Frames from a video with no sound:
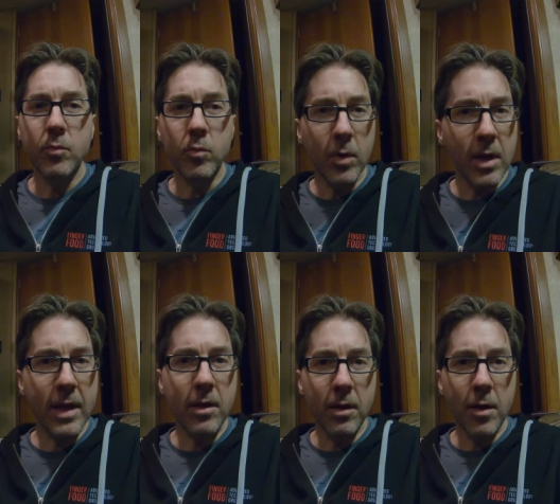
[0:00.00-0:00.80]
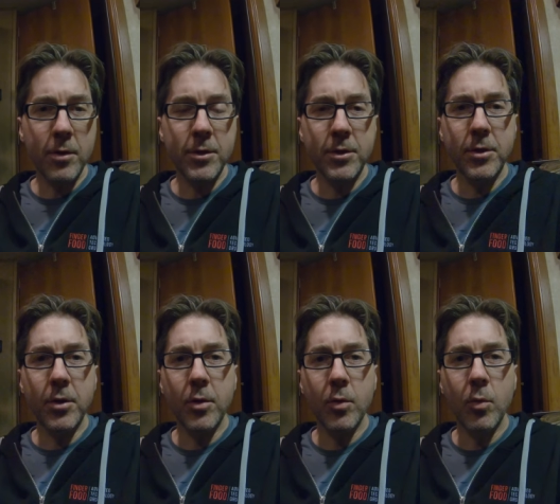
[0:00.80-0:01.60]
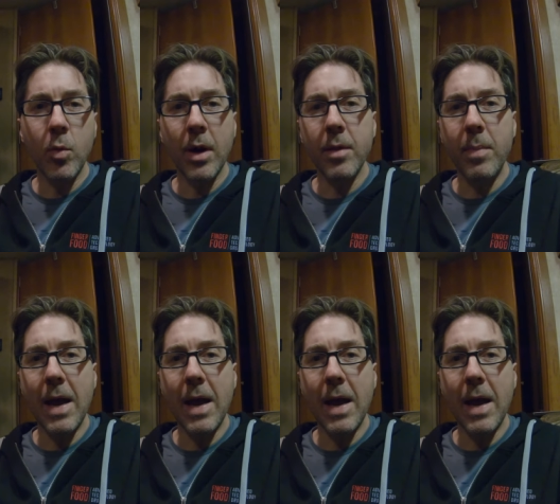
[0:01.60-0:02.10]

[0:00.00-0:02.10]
It's really close to where the